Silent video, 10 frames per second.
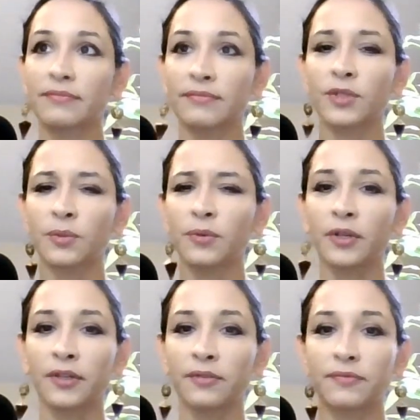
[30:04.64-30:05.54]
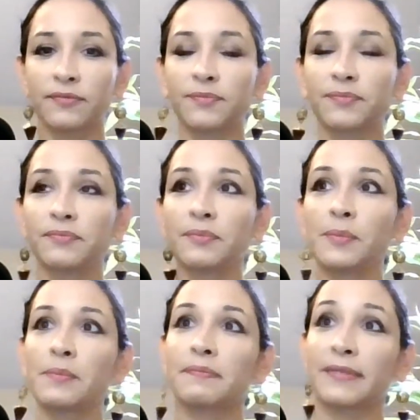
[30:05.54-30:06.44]
Don't worry.
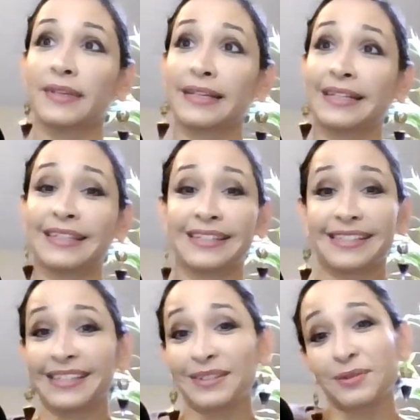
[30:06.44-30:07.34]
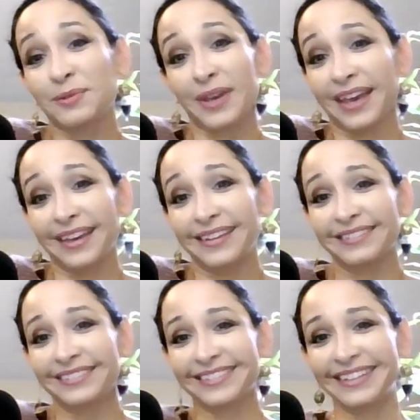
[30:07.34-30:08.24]
And I said, okay,
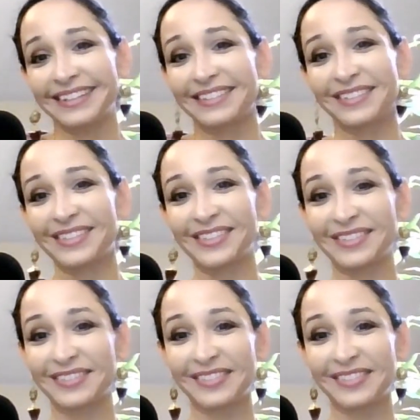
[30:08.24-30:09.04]
I'll just